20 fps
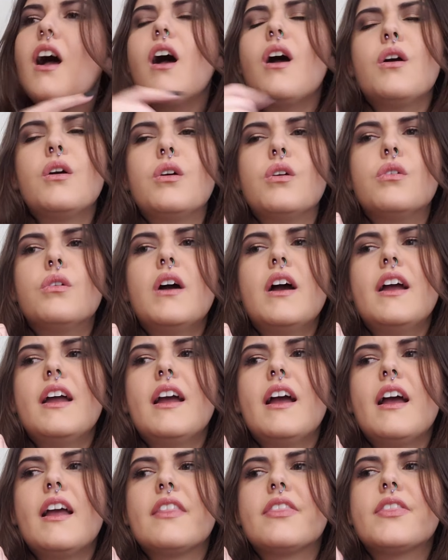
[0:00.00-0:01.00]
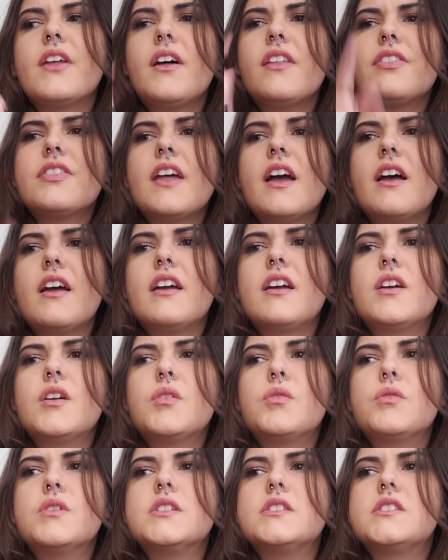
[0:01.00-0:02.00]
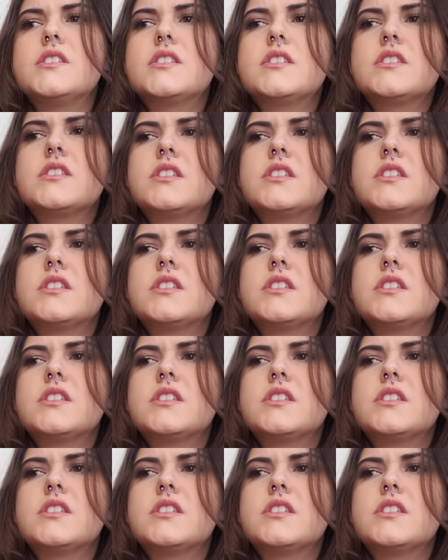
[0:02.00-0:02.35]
Oh, I thought that was